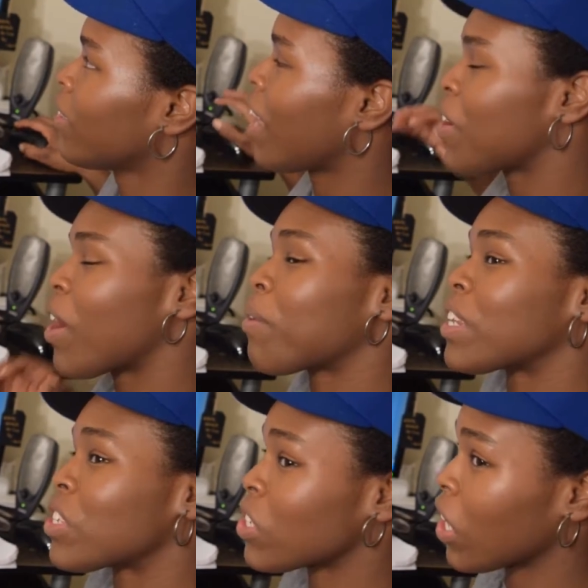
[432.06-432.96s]
I know I want
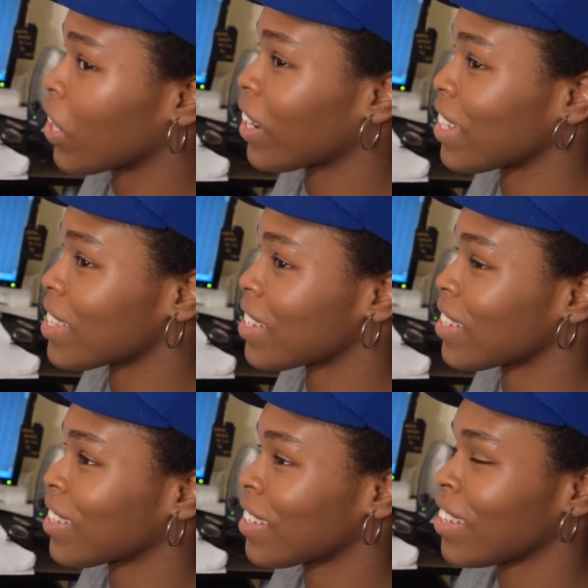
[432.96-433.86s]
to start it.
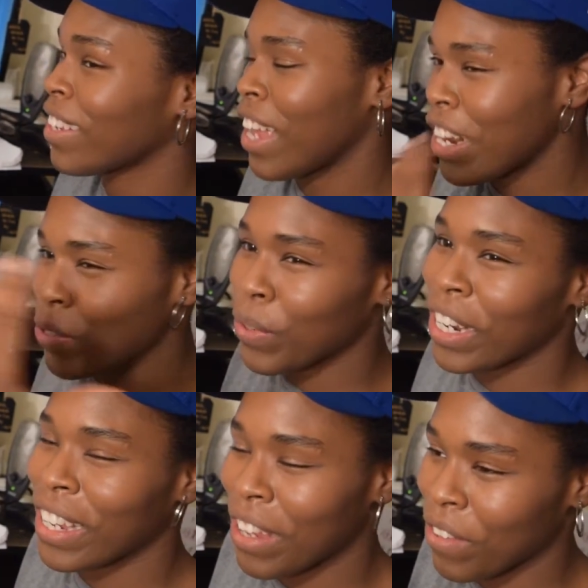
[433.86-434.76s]
I just want
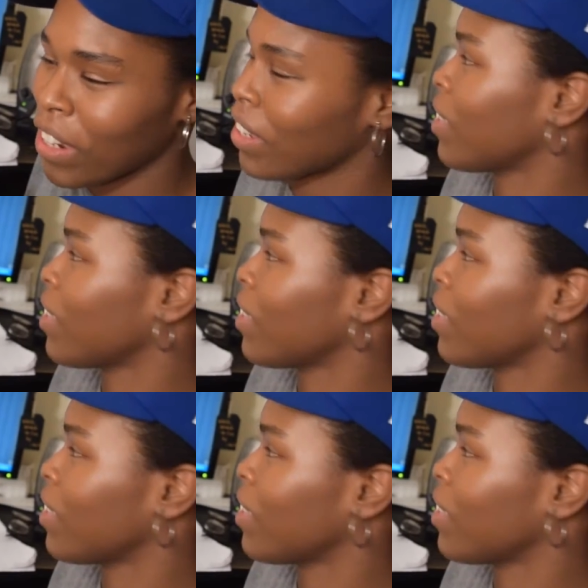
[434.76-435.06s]
to give it a...